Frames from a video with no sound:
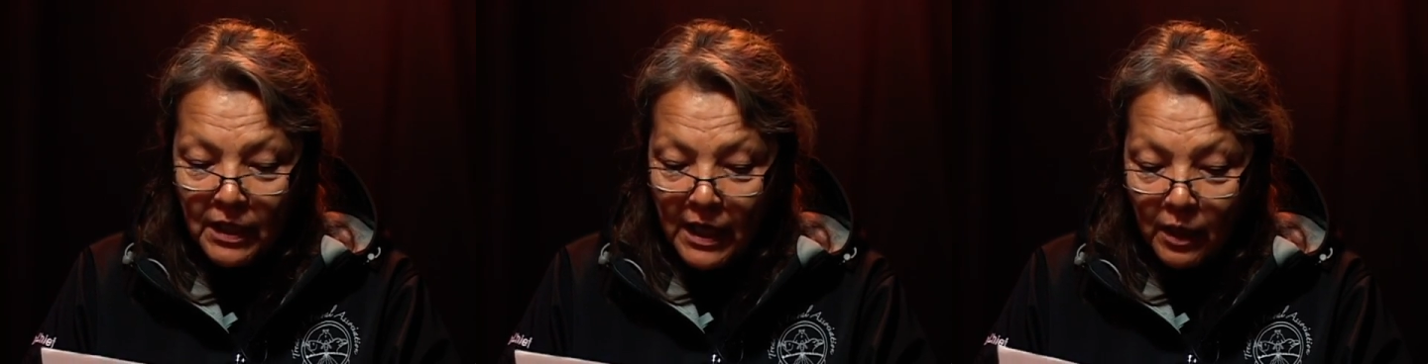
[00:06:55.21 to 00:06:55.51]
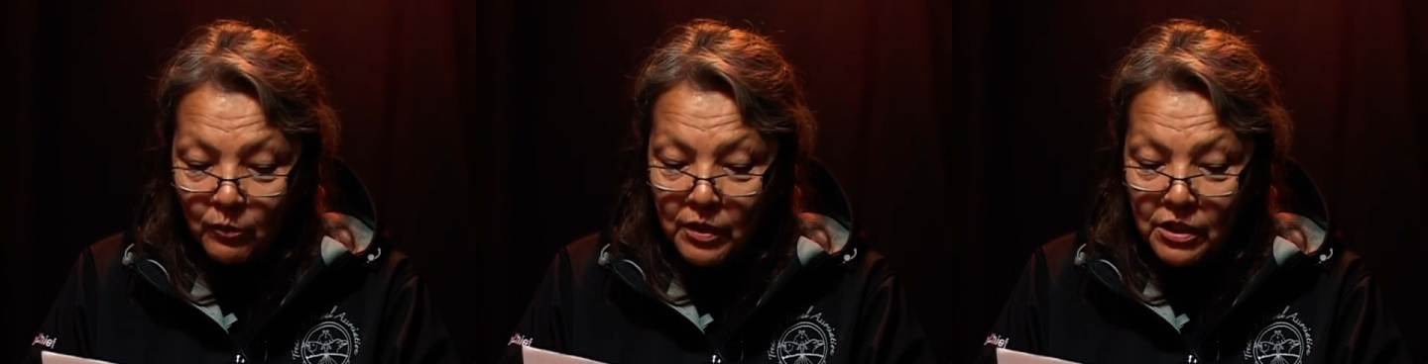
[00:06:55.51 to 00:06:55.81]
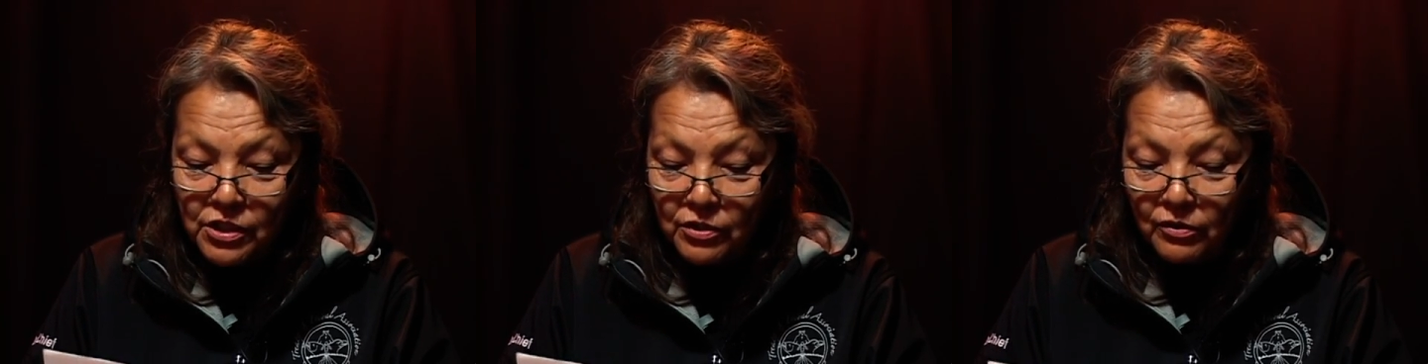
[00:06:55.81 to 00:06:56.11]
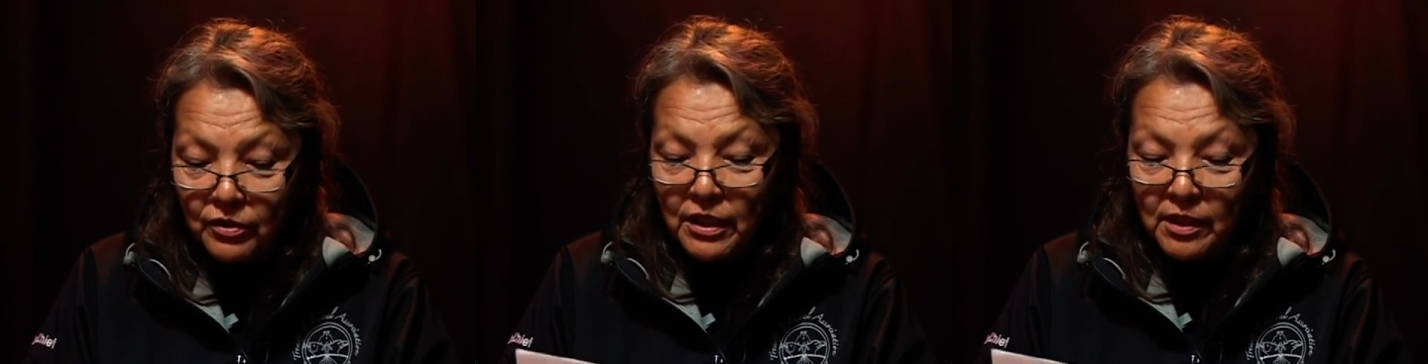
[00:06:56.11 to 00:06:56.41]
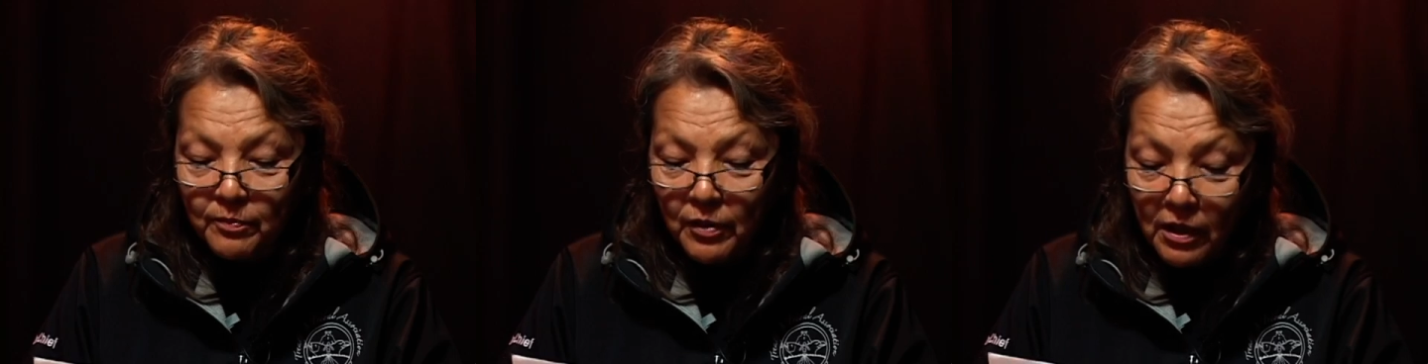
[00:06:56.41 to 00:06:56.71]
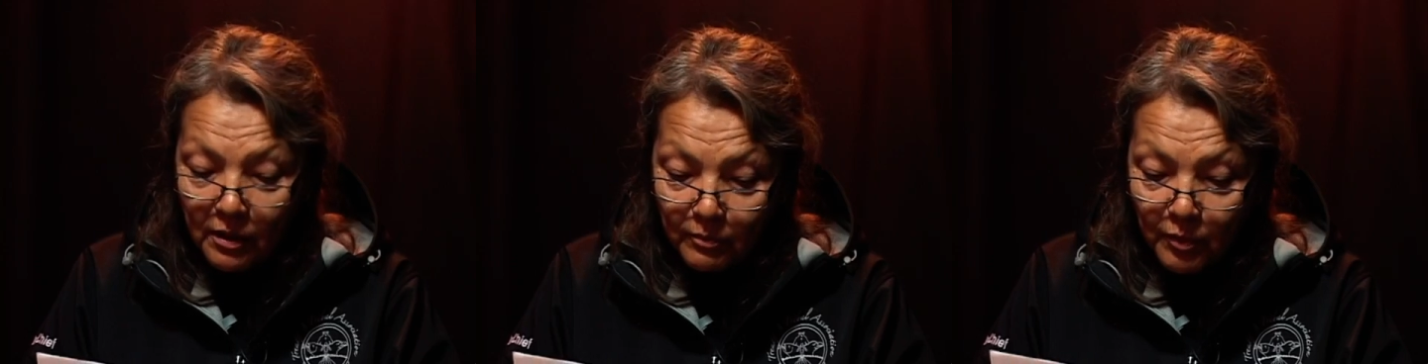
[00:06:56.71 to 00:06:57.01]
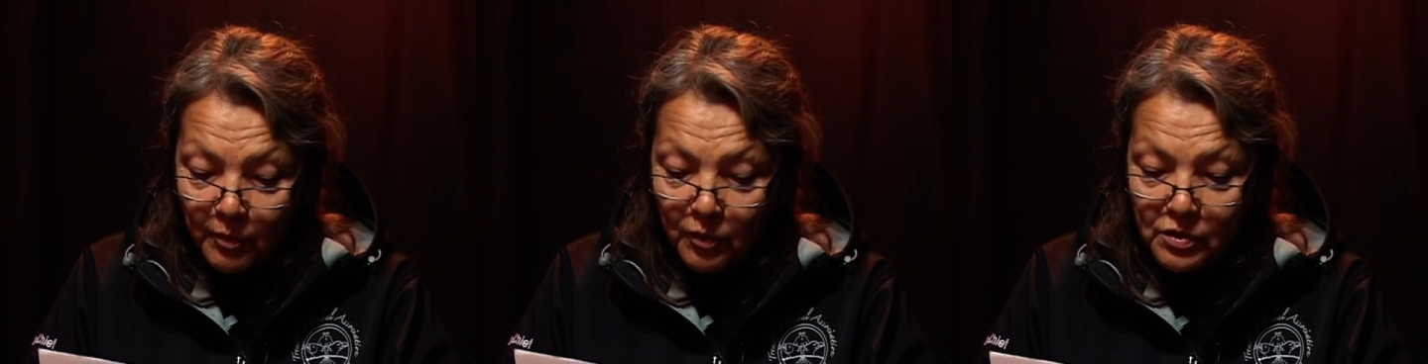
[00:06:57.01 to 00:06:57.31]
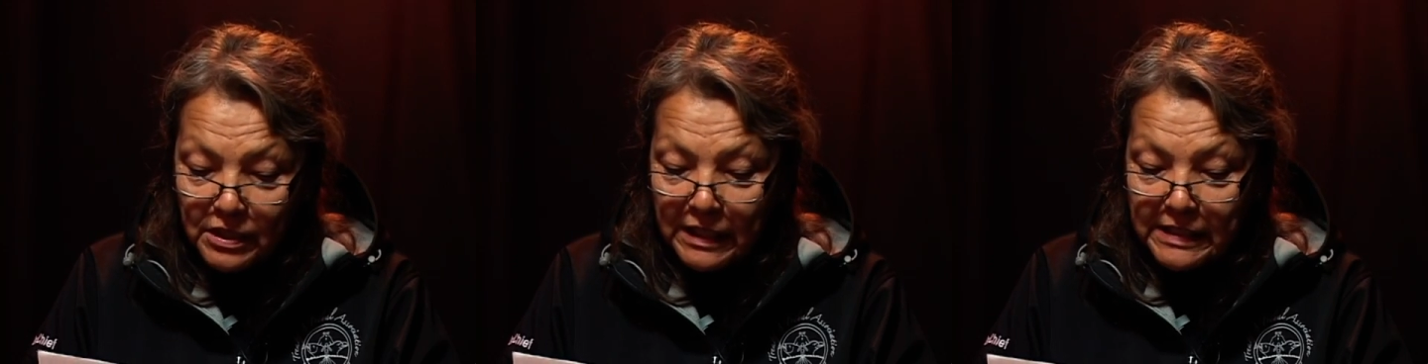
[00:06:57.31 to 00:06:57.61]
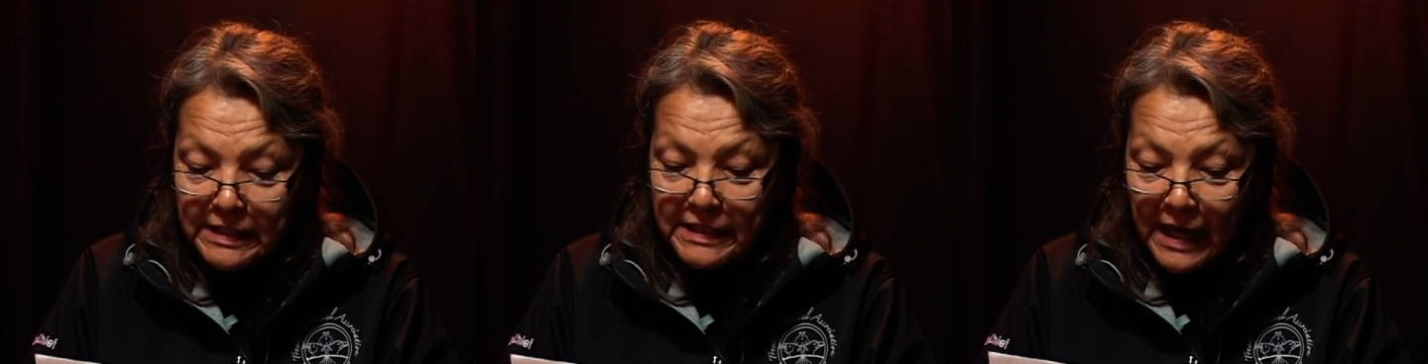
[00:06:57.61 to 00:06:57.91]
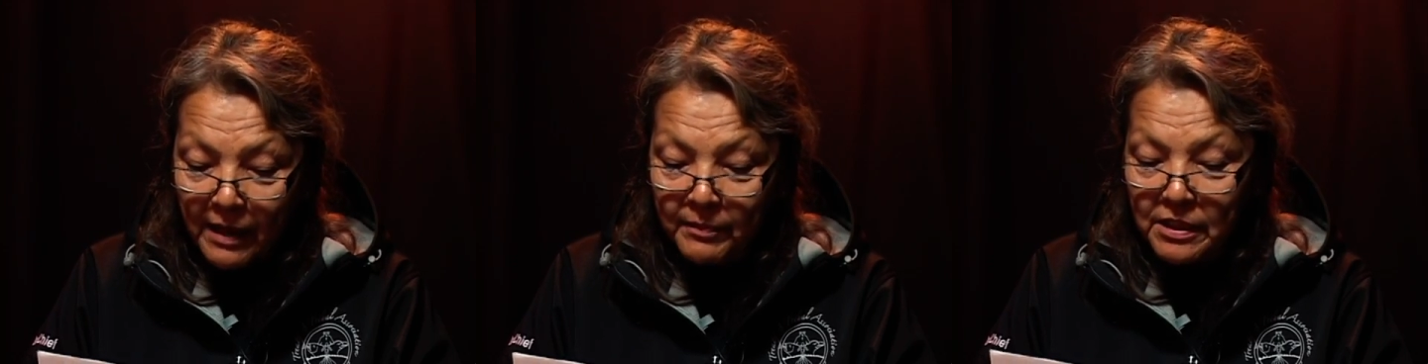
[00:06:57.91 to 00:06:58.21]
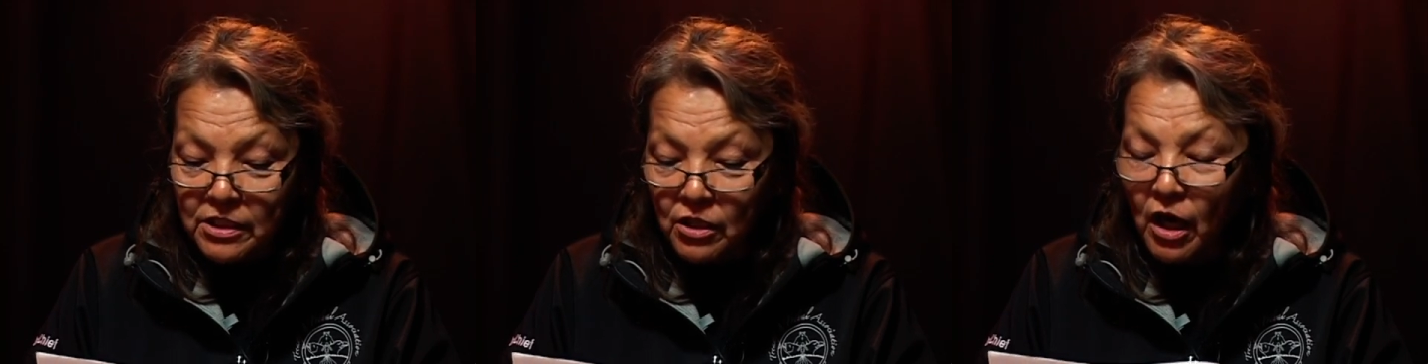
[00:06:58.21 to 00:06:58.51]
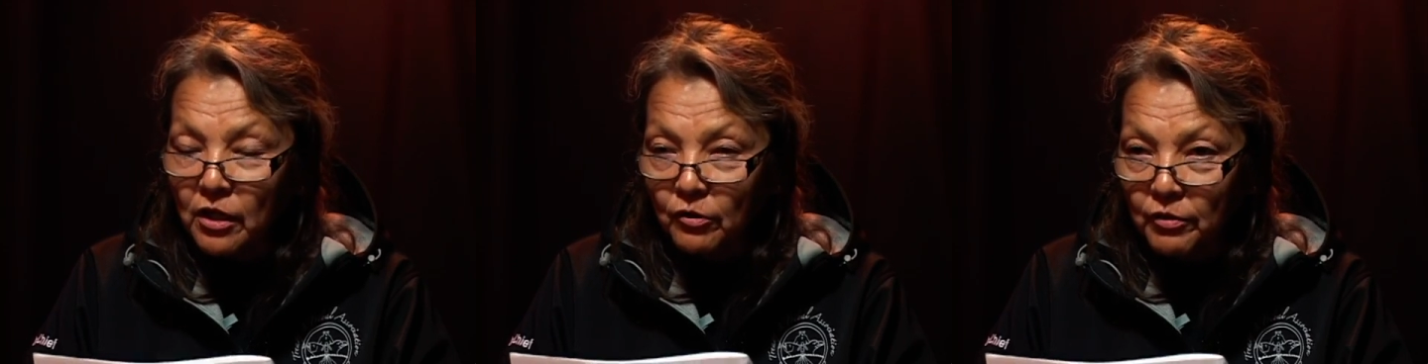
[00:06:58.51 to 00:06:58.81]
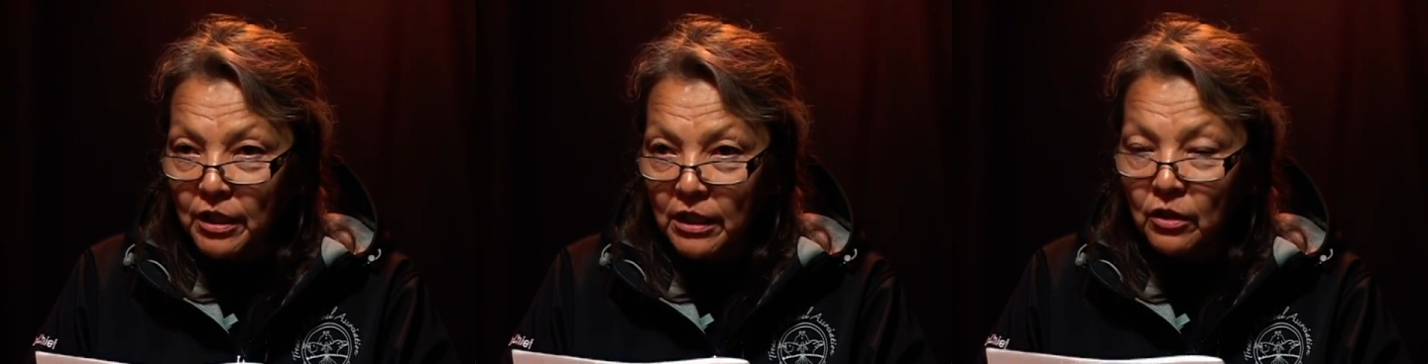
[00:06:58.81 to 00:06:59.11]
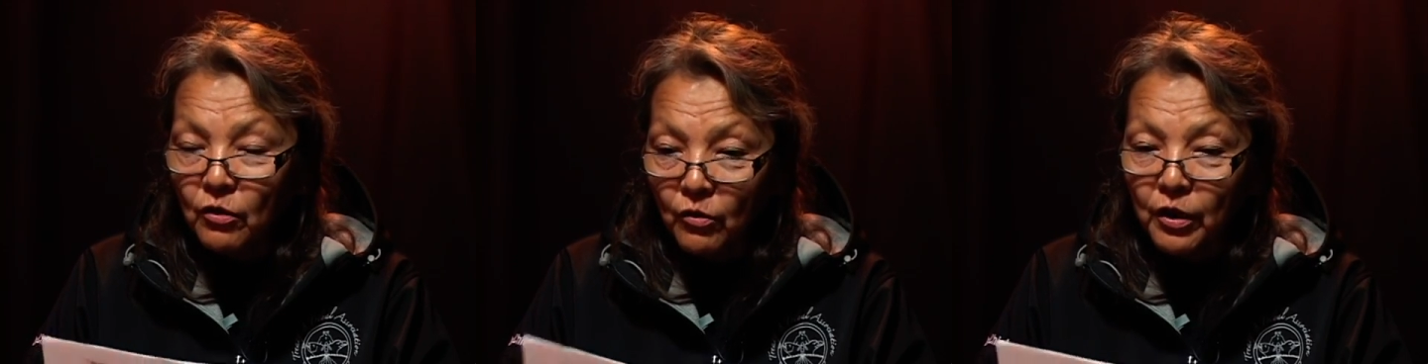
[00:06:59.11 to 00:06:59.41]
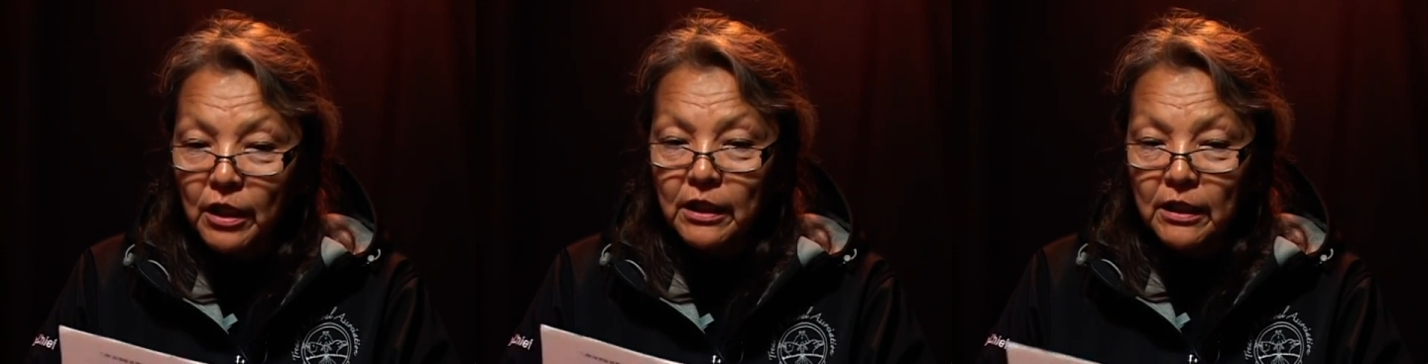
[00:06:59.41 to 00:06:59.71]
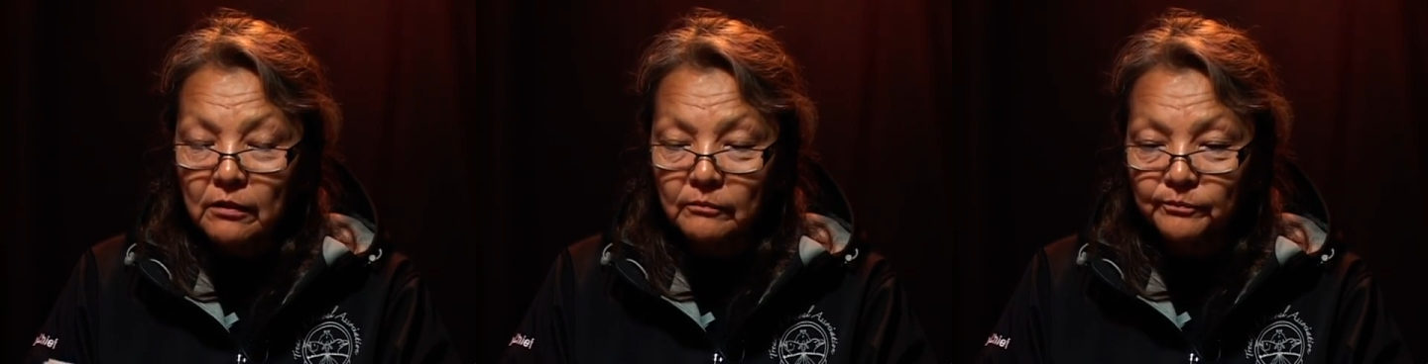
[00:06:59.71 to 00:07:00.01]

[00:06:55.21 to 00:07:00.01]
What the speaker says: and we assert that the proposed Site C dam is not green or clean.